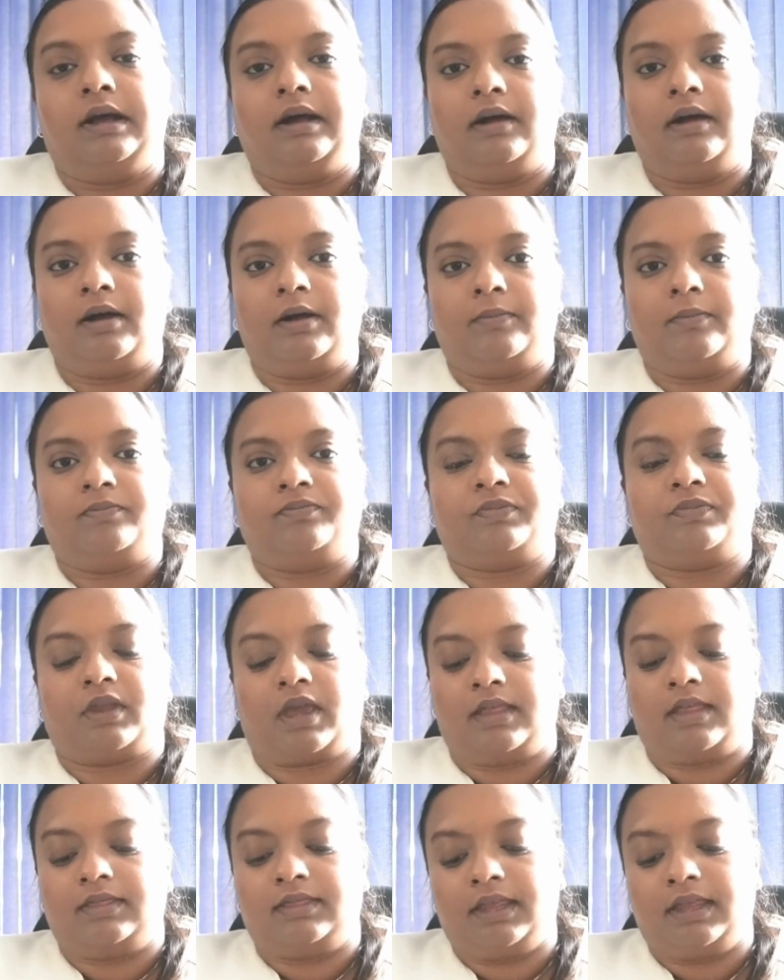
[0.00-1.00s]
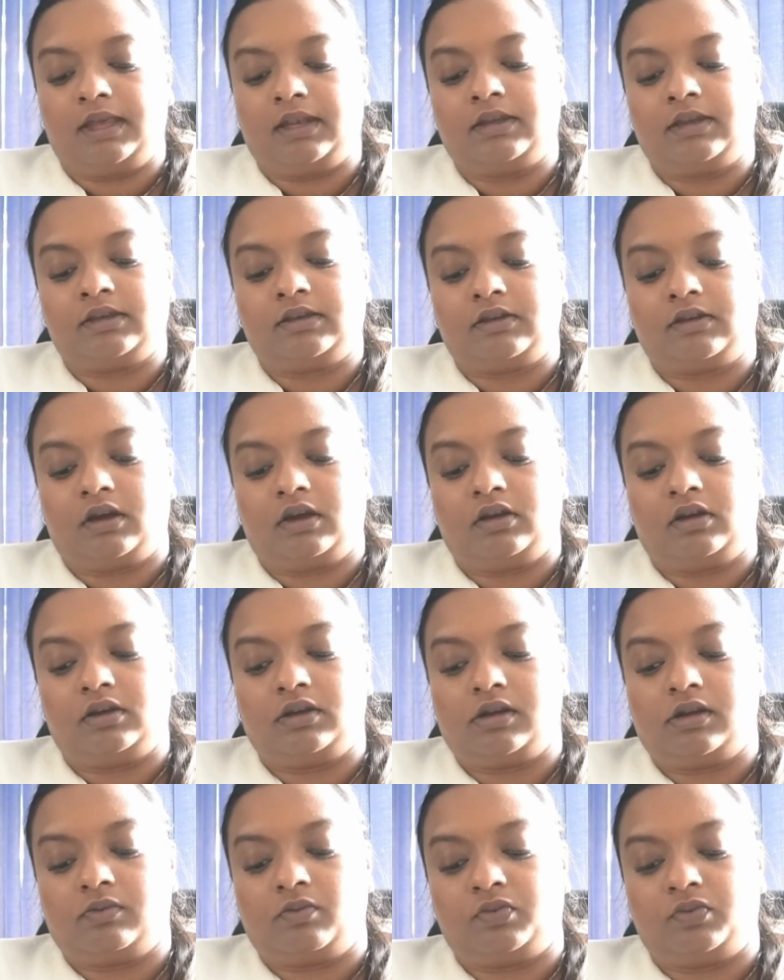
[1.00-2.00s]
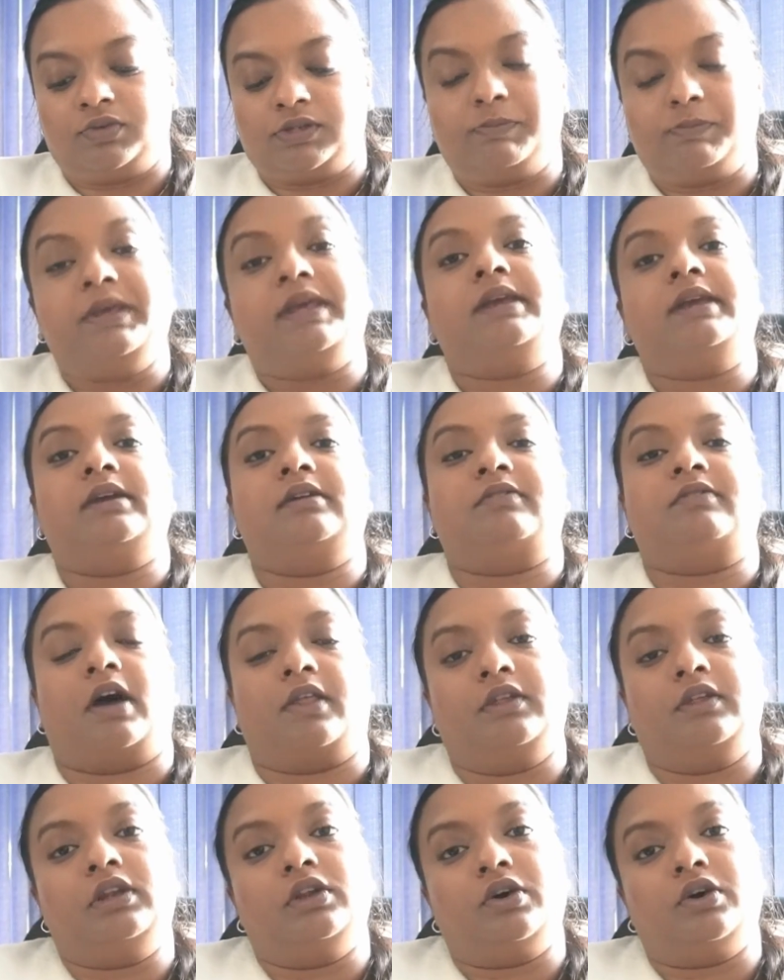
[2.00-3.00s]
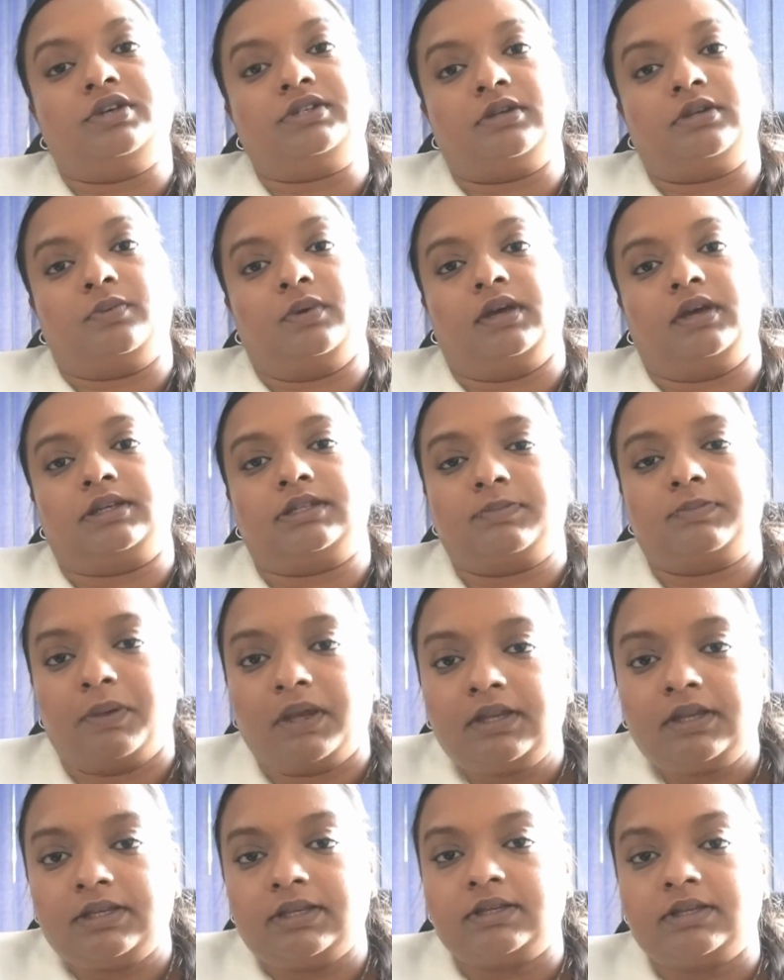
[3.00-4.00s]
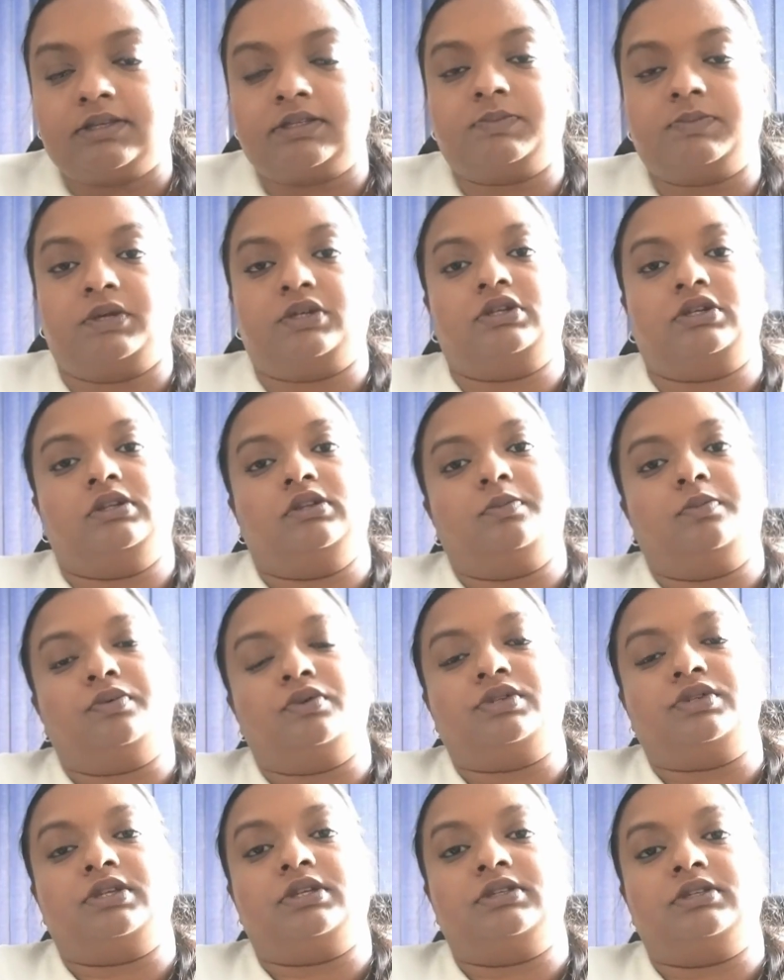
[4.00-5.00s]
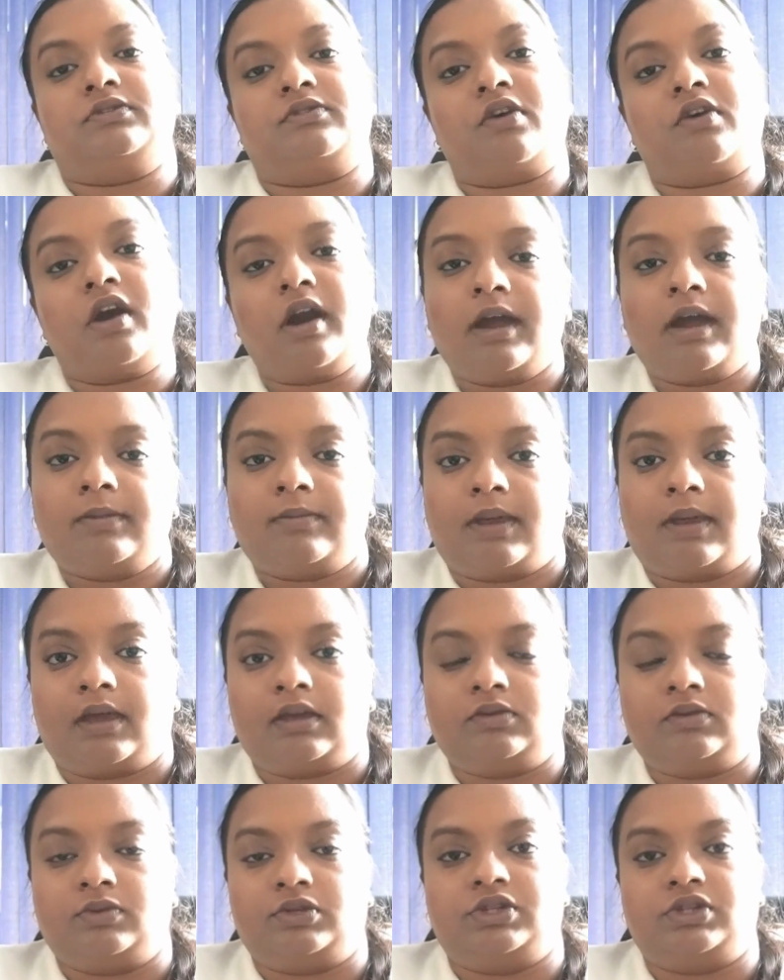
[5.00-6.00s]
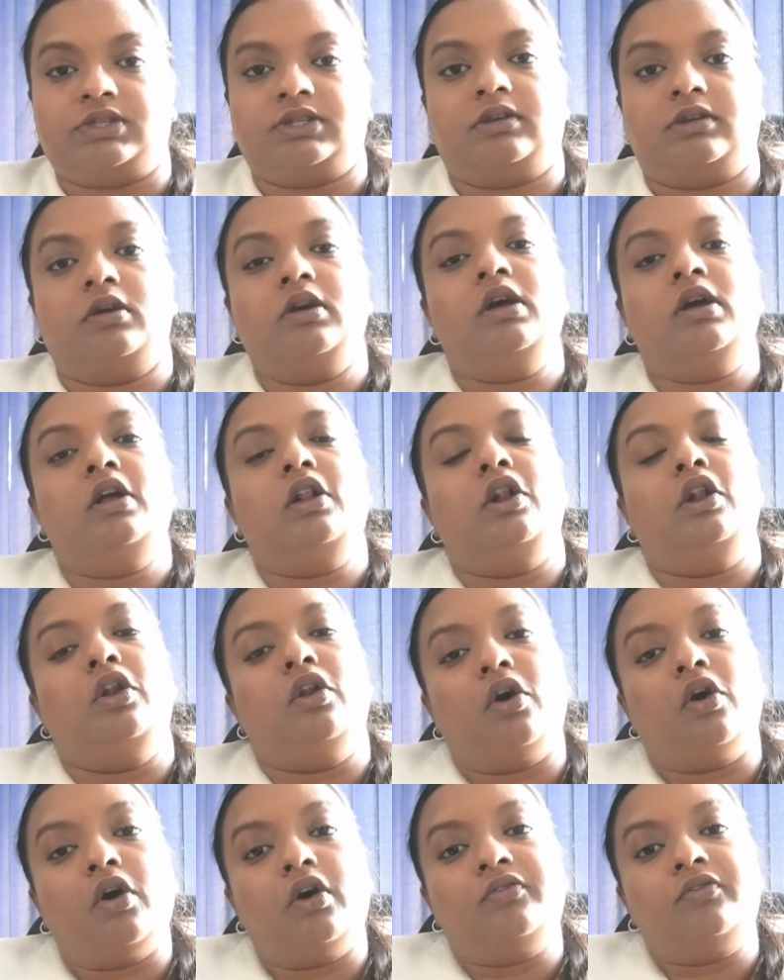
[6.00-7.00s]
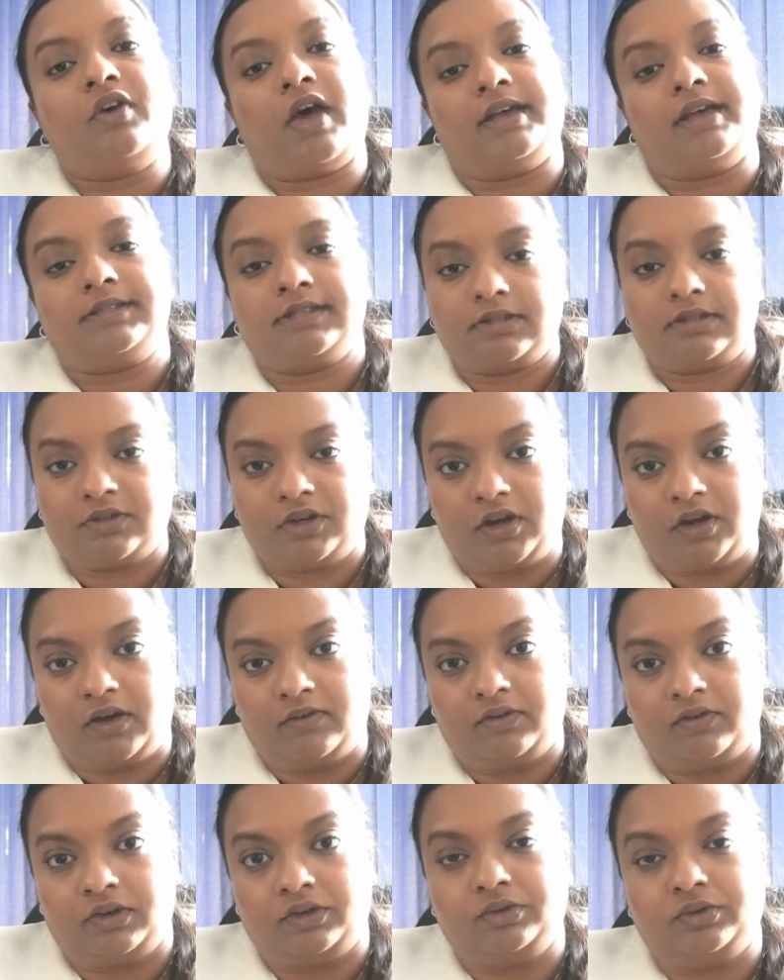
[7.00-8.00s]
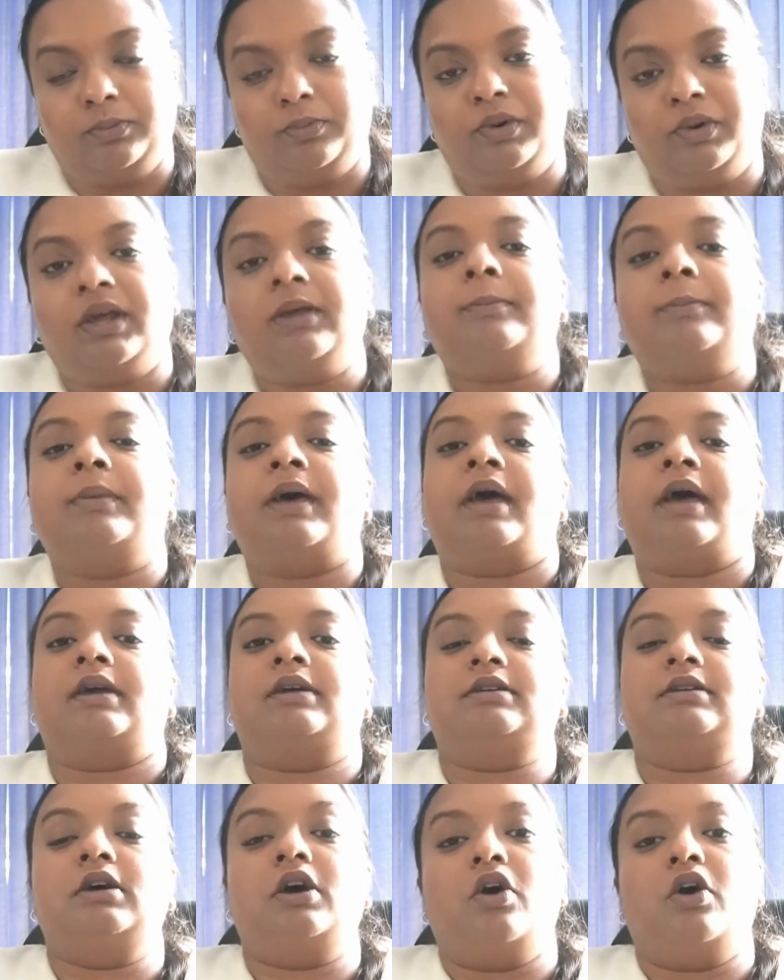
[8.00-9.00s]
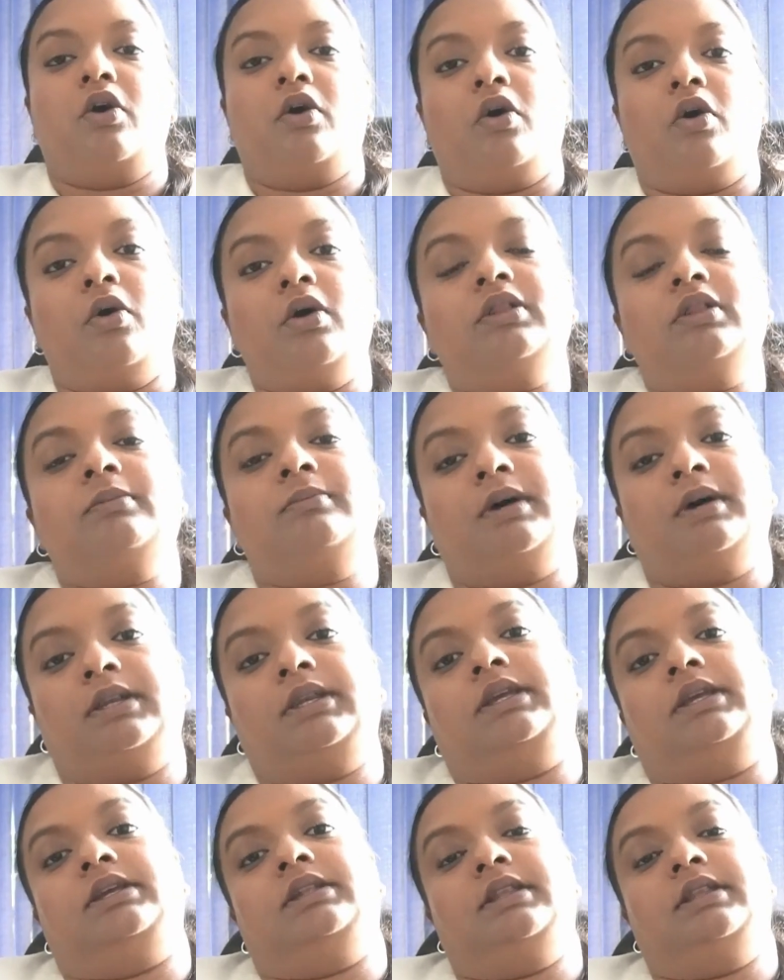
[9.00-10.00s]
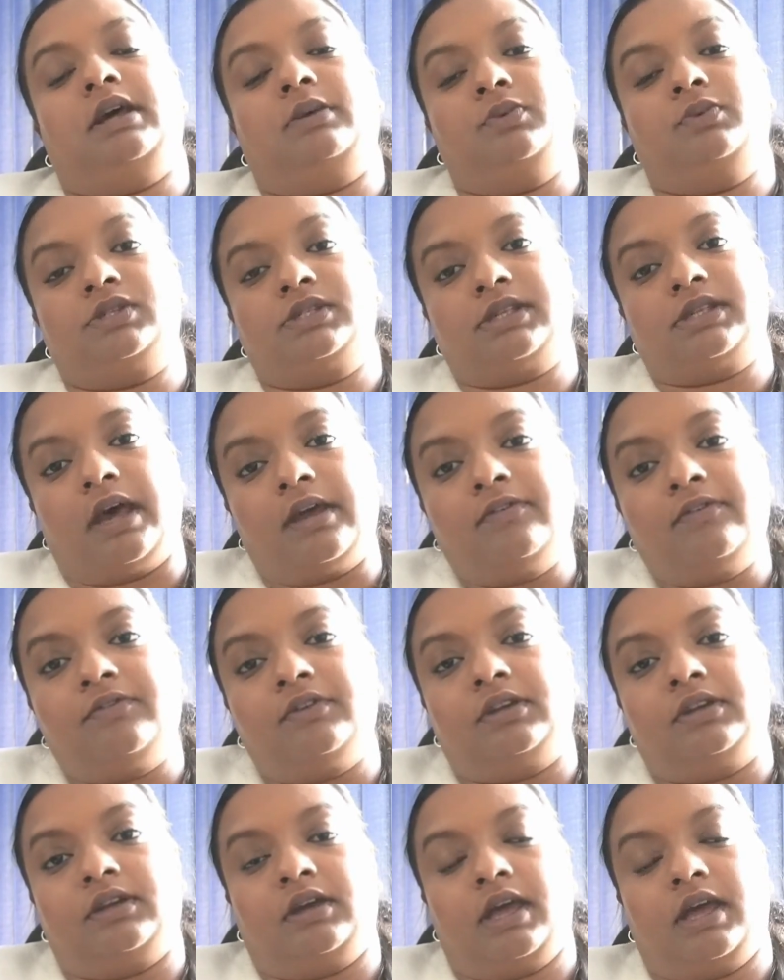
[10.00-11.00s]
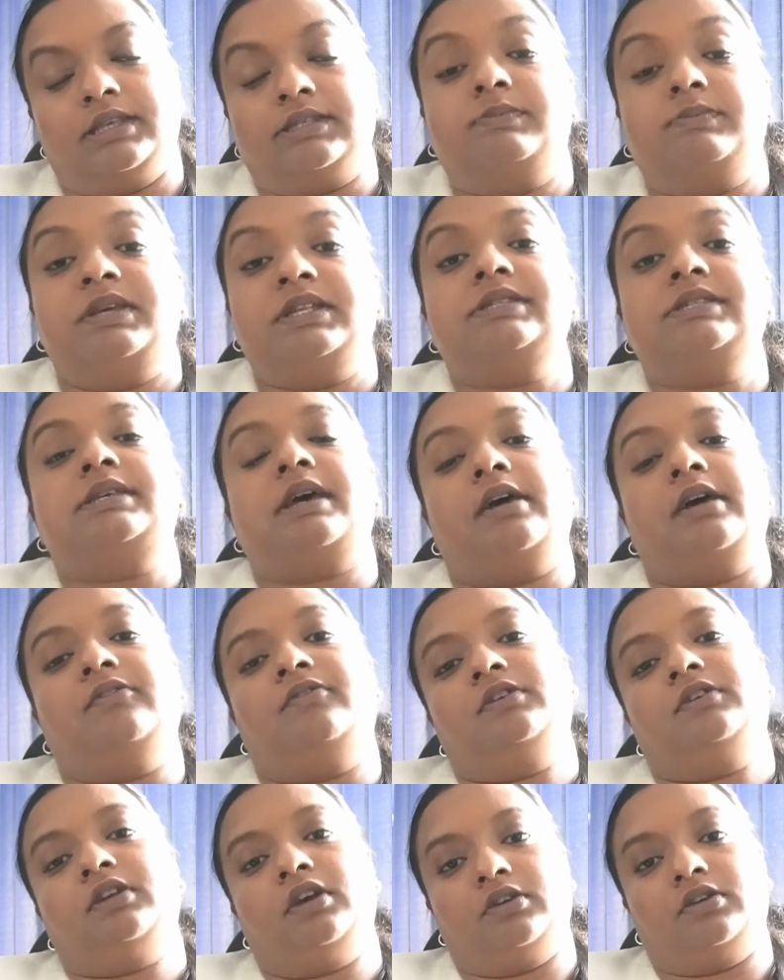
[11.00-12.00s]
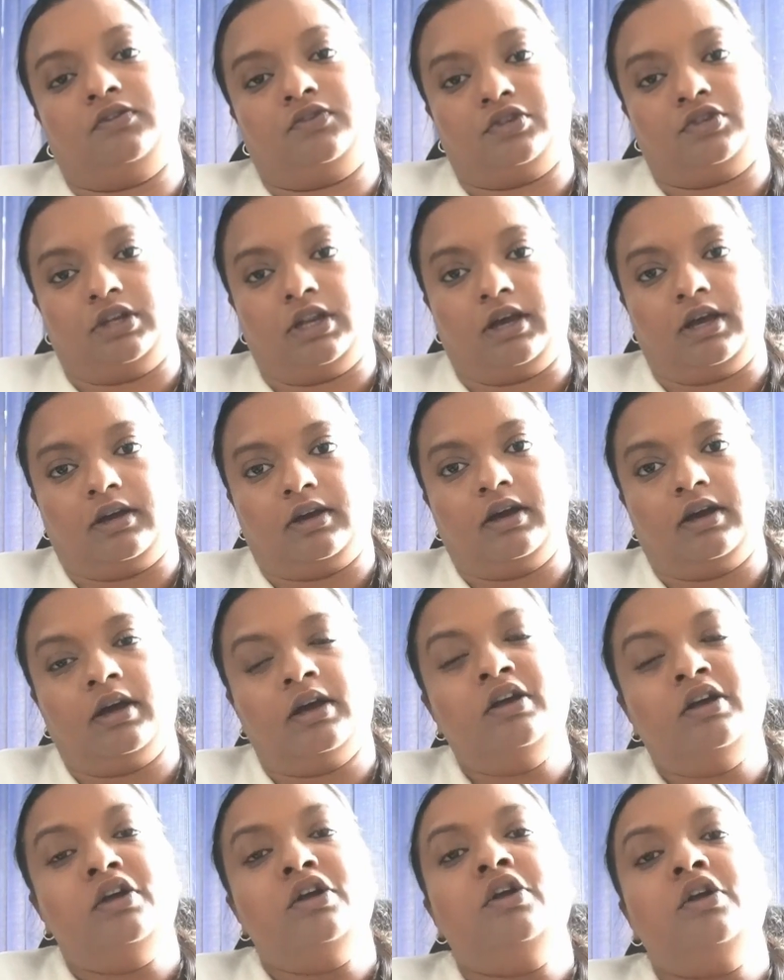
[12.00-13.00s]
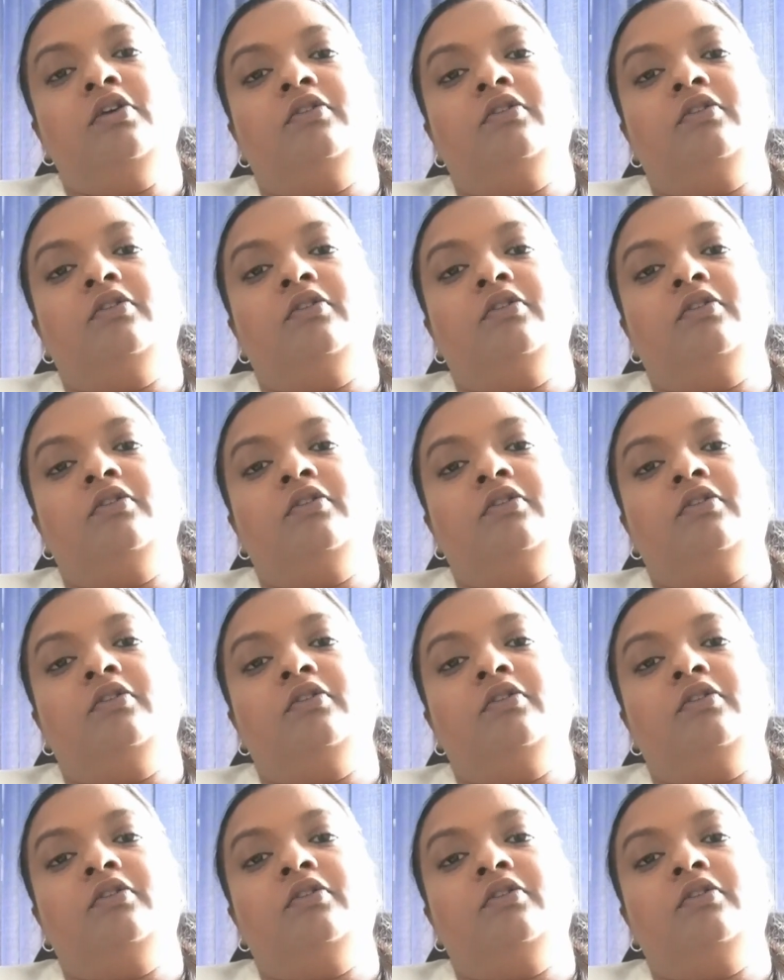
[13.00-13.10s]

And then, speaking of other laws that we're expecting, especially the Proceeds of Crime Act, which is a law for asset recovery, to bring back all the money that has been siphoned out of Sri Lanka,